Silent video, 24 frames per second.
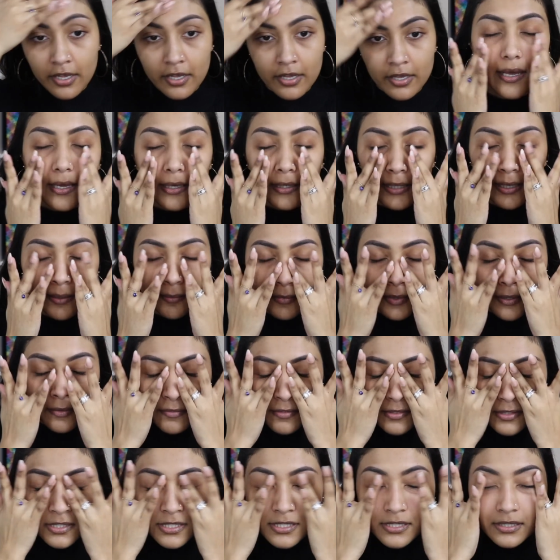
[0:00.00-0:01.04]
And I'm
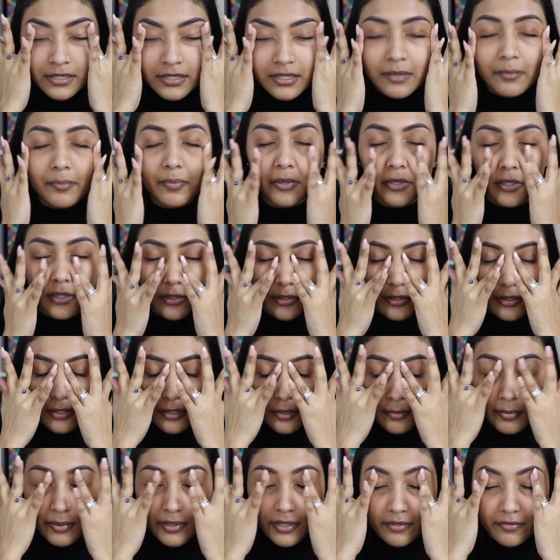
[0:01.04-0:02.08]
even just gonna put a
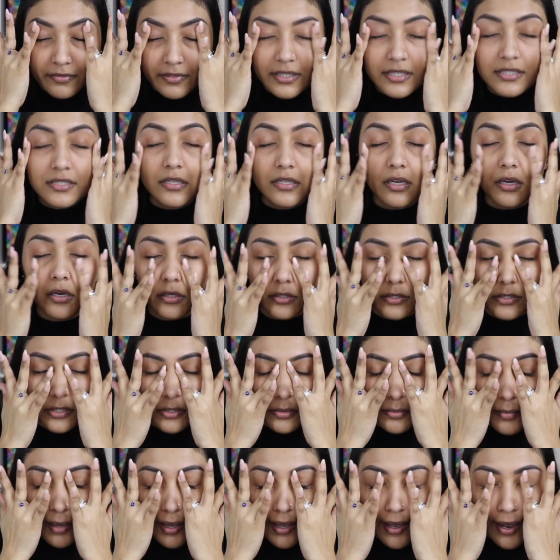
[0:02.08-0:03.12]
little bit of this onto
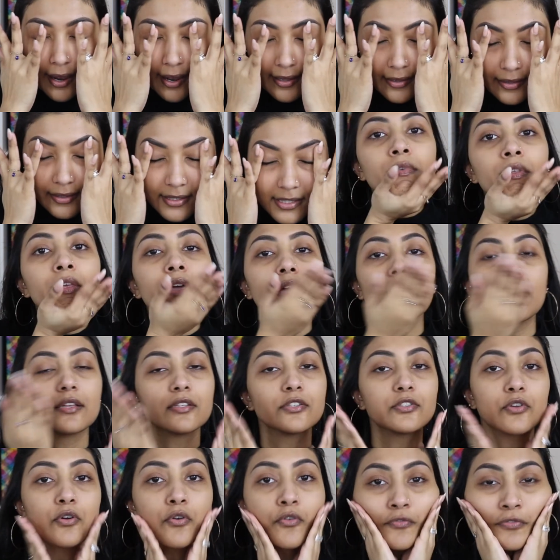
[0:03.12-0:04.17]
my eyelid. And
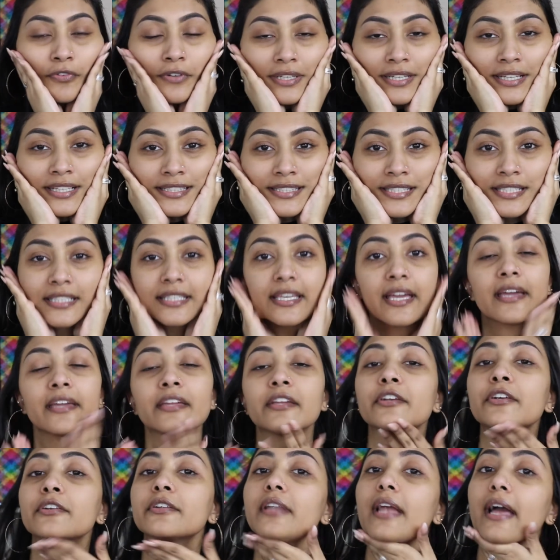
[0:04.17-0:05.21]
don't forget to get
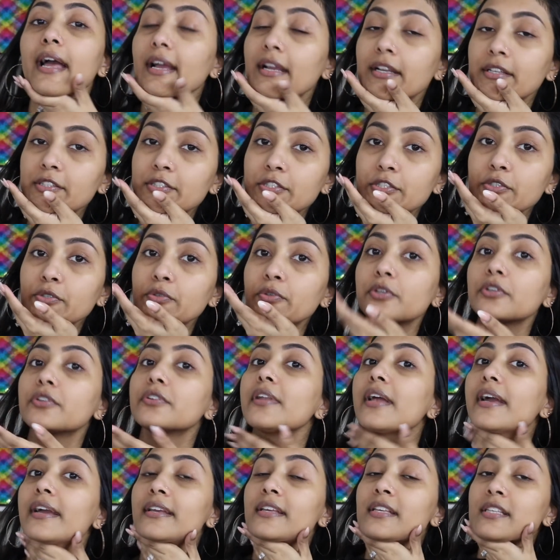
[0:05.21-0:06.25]
your neck too. Your
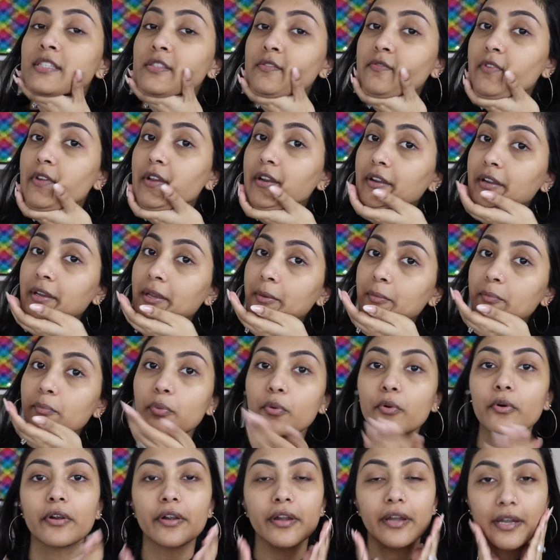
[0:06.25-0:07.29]
neck is very
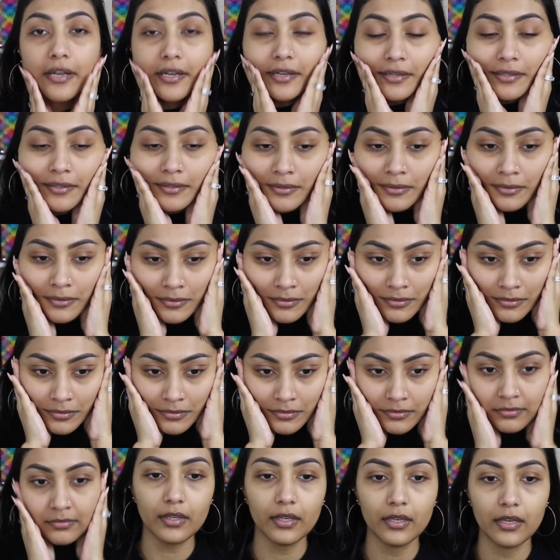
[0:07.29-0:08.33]
important.
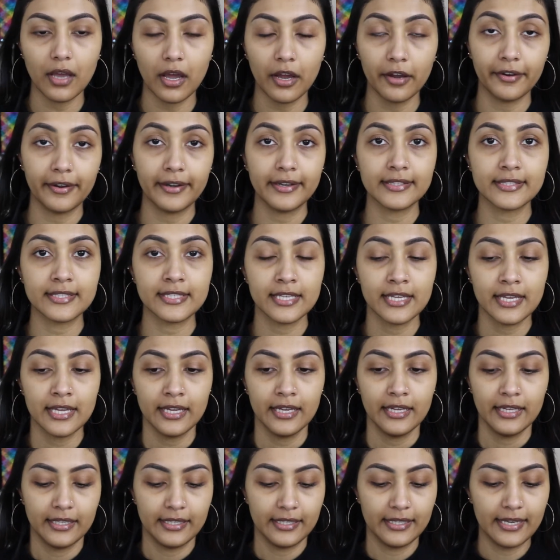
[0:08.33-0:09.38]
Alright,
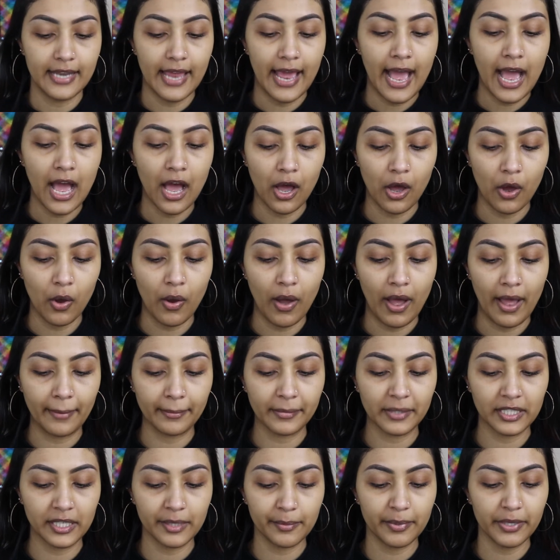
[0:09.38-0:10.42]
now I'm
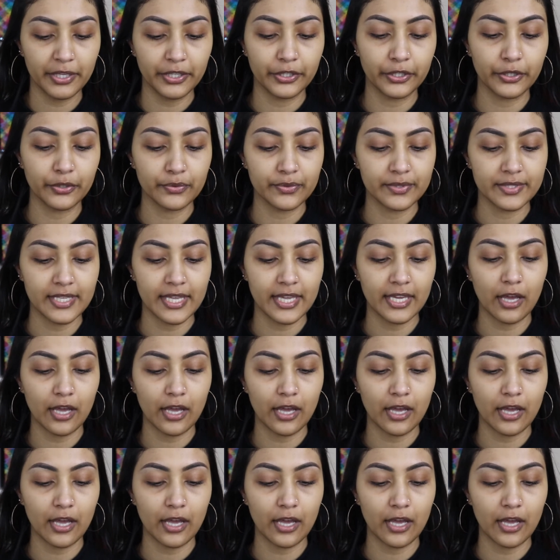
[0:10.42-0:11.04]
going to be using